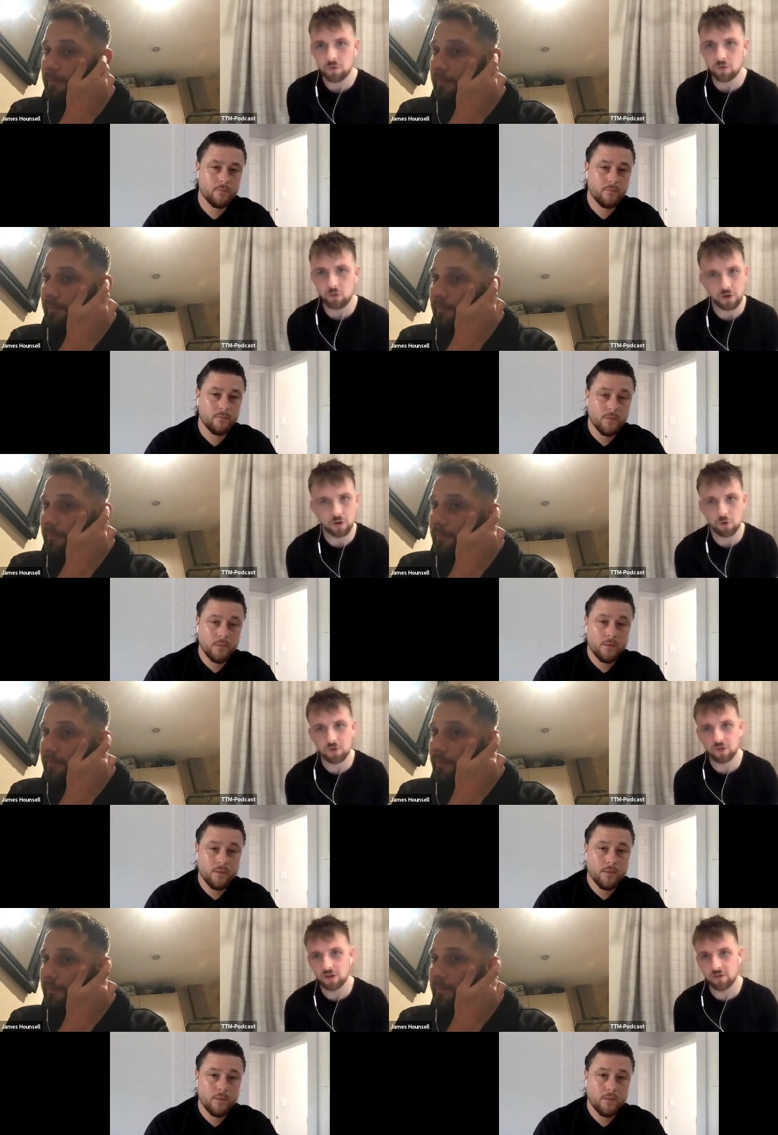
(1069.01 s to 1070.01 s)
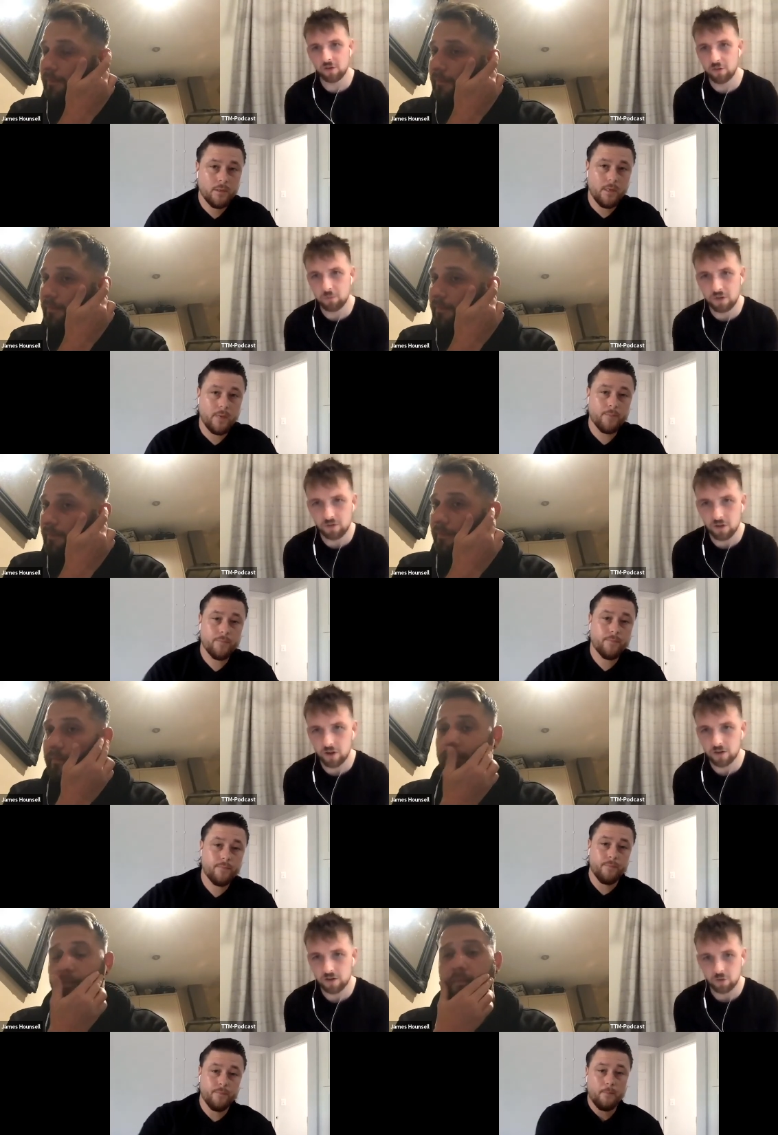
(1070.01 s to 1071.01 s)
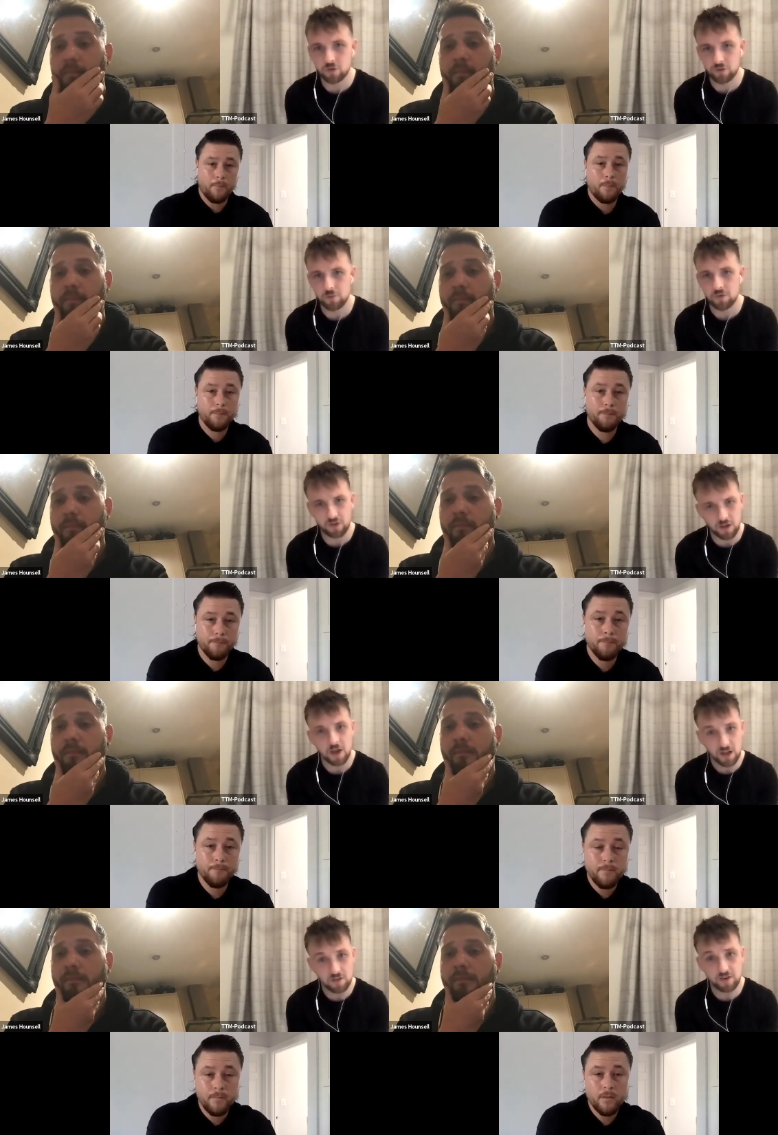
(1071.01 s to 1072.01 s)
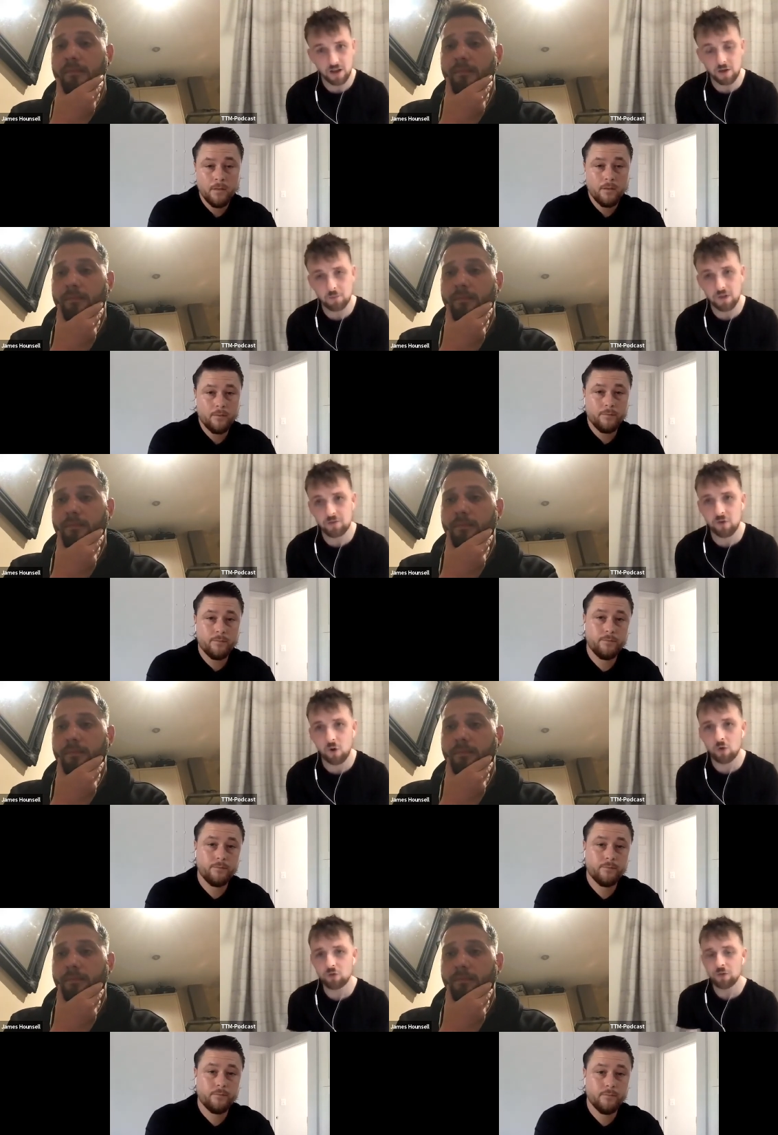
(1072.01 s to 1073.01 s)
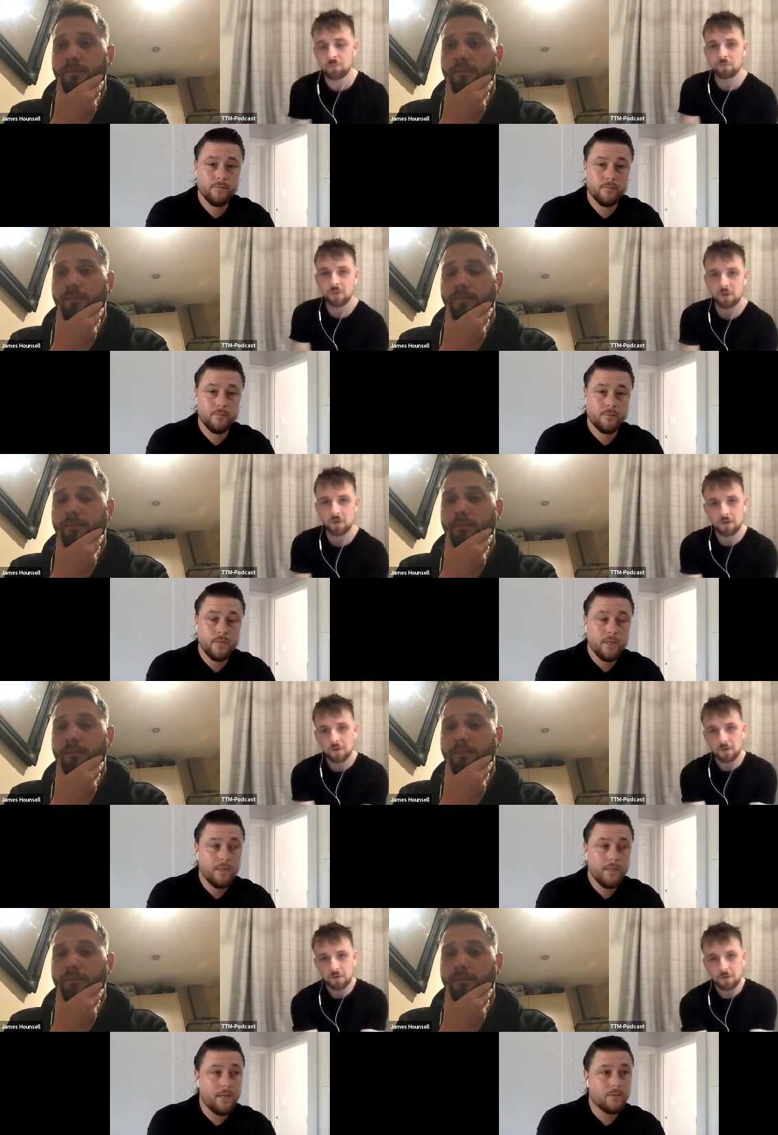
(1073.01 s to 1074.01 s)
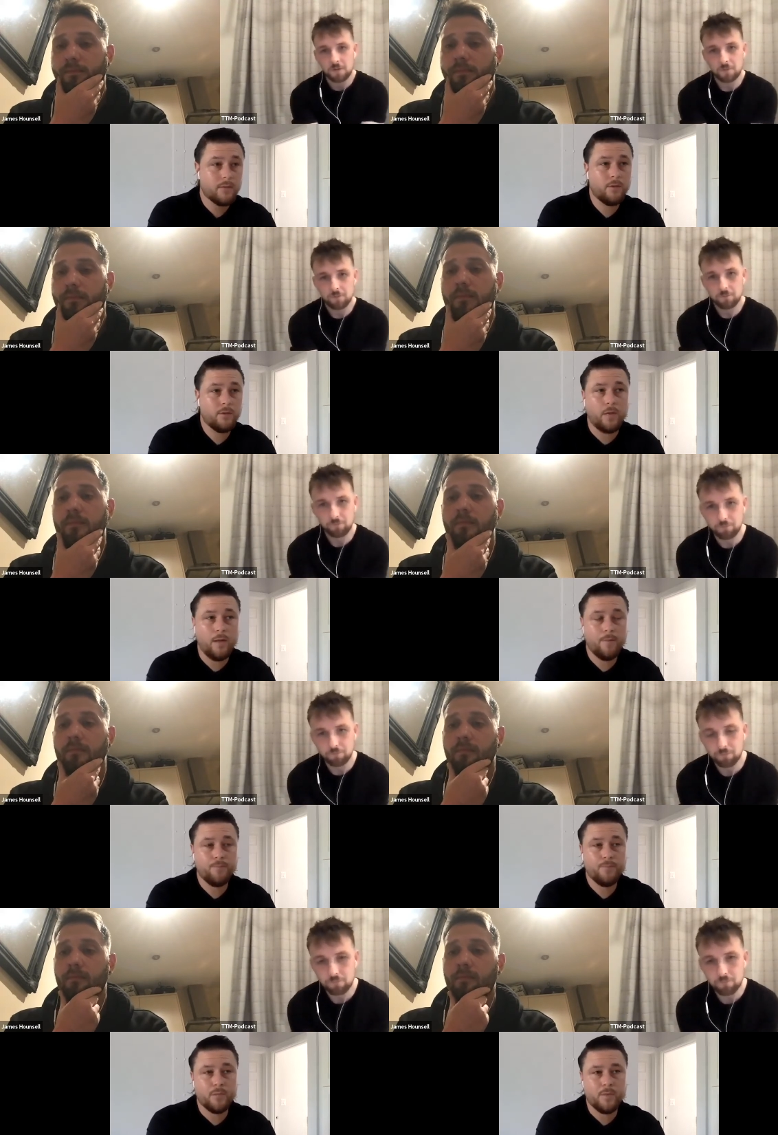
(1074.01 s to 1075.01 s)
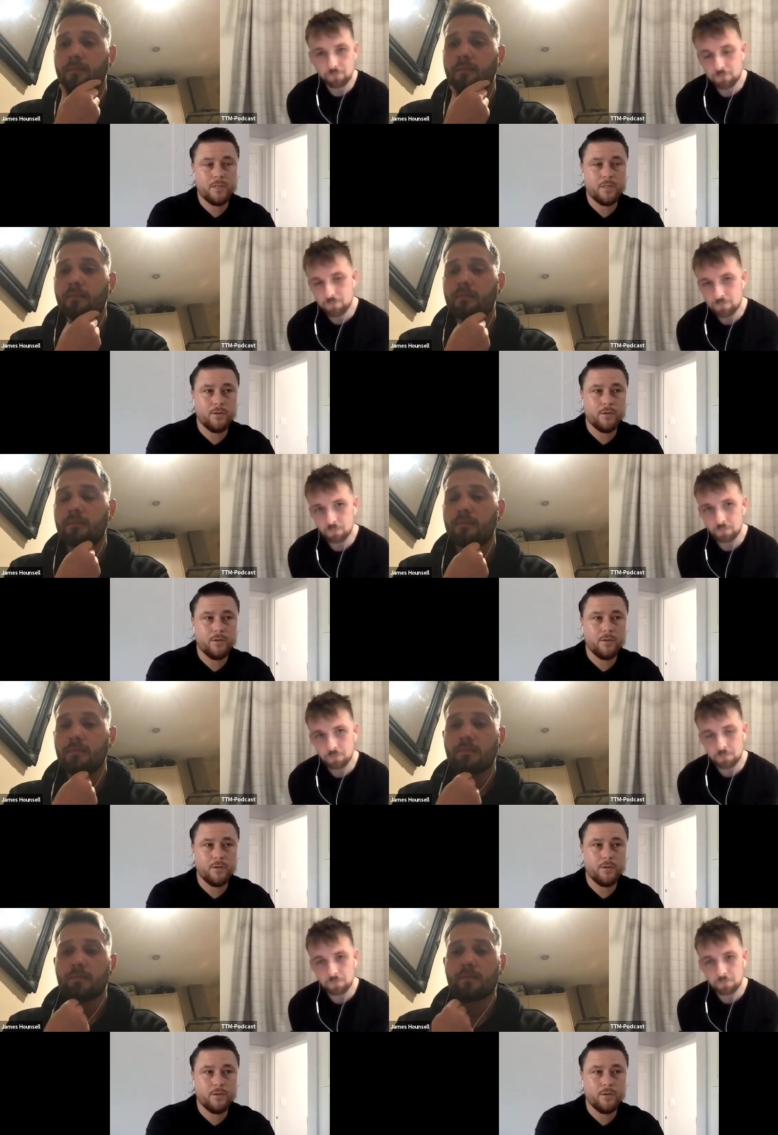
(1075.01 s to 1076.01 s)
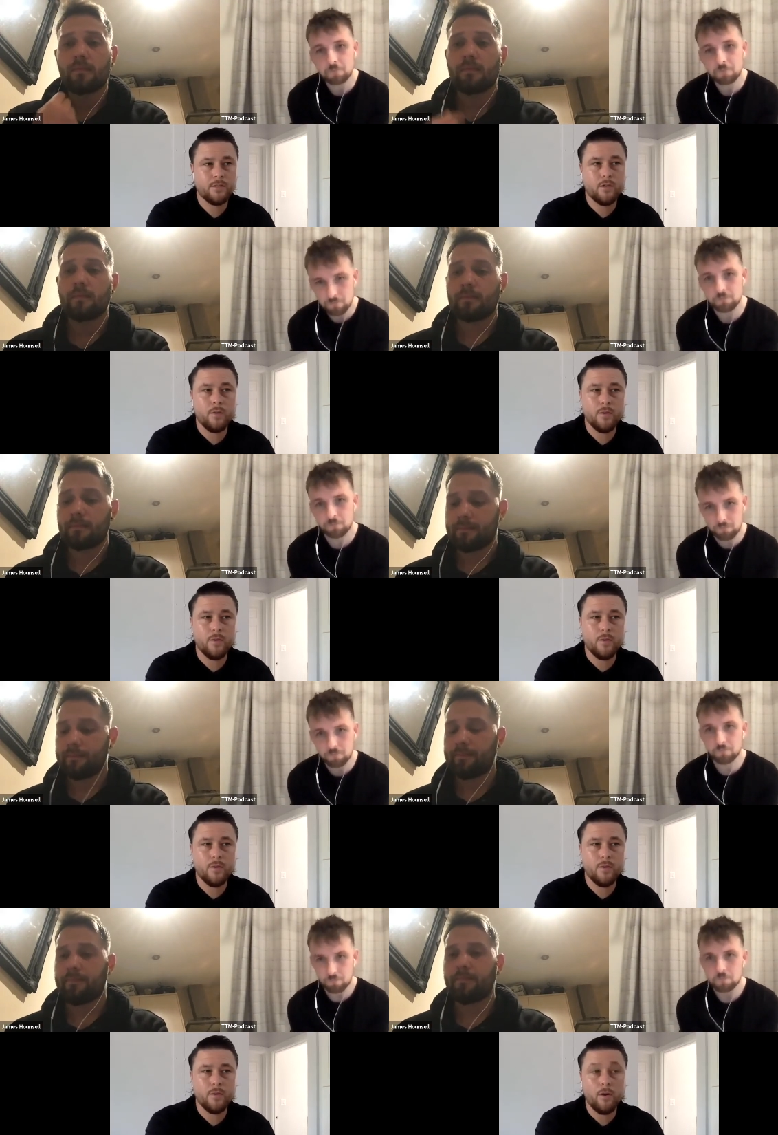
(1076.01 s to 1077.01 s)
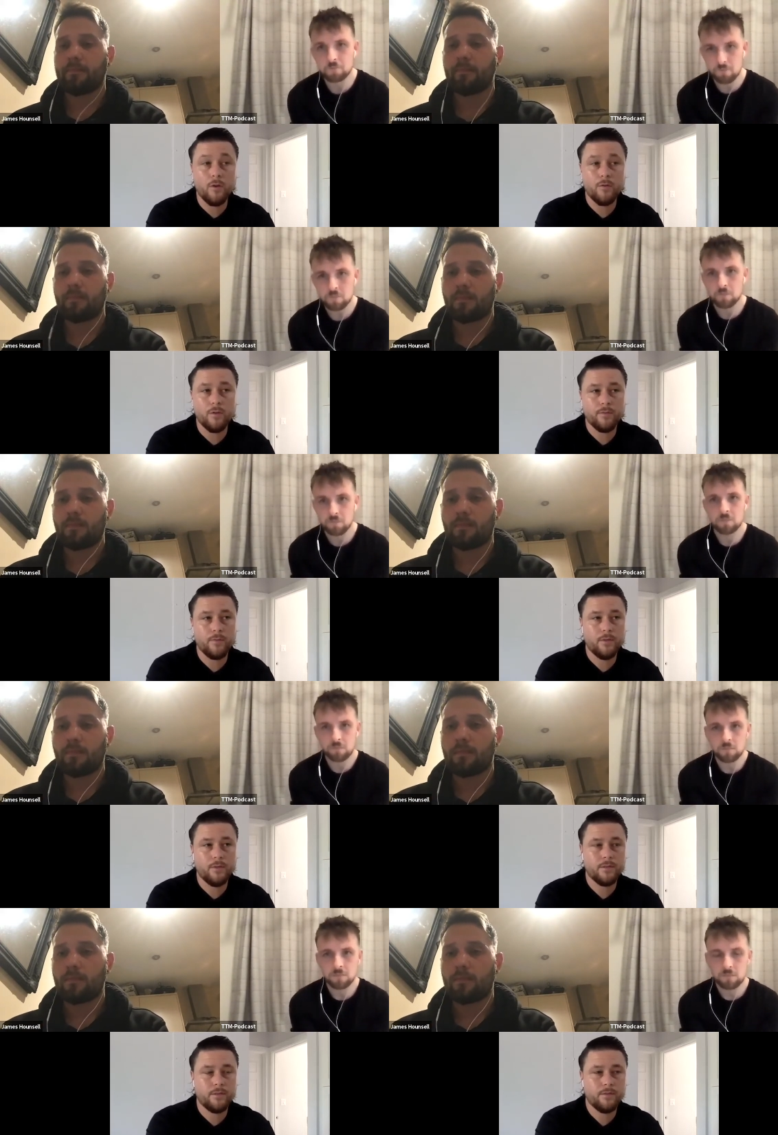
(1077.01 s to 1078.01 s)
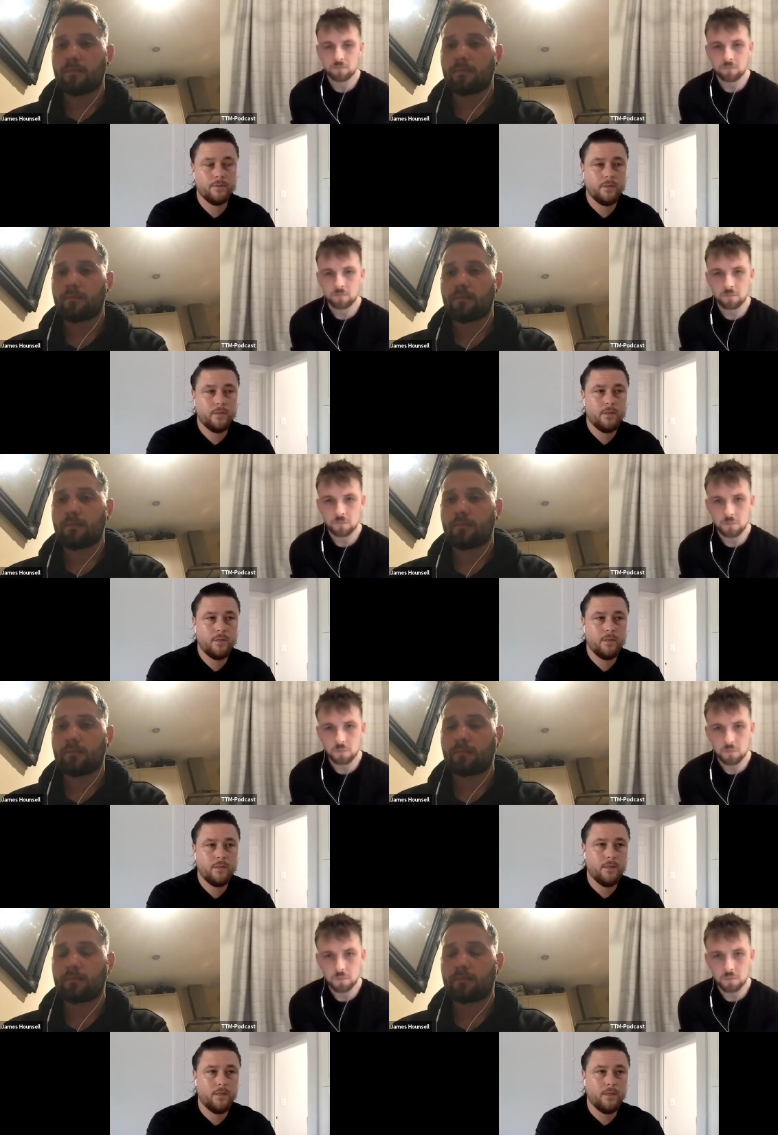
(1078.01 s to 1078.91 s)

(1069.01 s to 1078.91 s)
Speaker 1: all? I know Mr. Neville of the yeah. BVI deals with him. Is he is he um, involved?
Speaker 2: Yeah, so um, especially during this this time where uh, over uh, uh